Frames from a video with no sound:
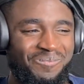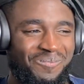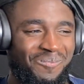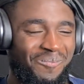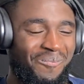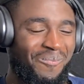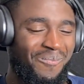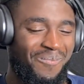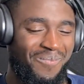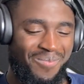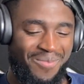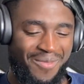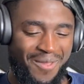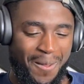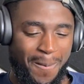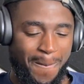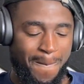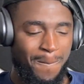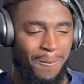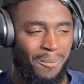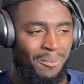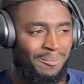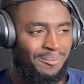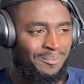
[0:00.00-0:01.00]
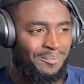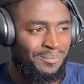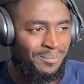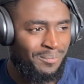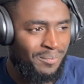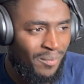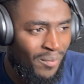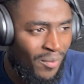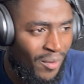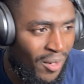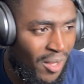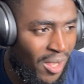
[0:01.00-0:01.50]
I went into the front
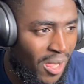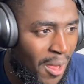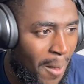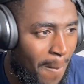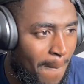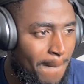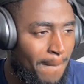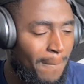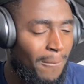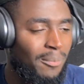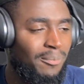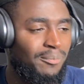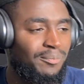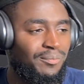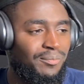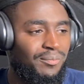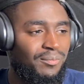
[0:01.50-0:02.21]
room once with a packet of